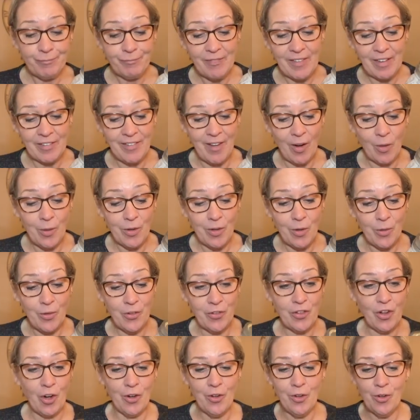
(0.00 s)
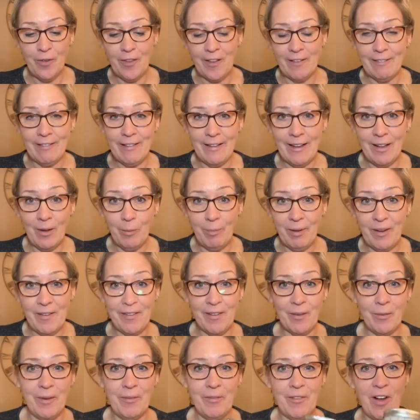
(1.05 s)
sourdough starter, the little bit that
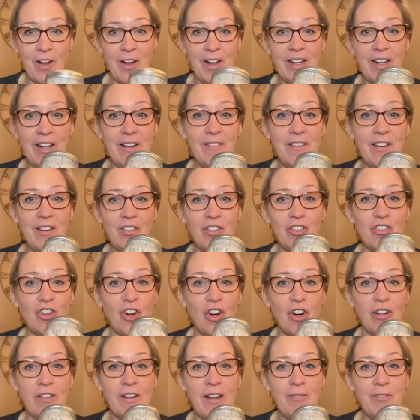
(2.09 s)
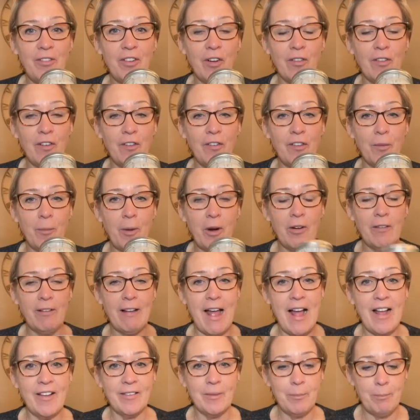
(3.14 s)
we've got in this jar left over from our
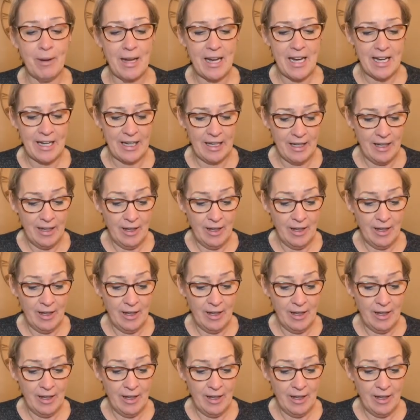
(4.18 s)
last bake.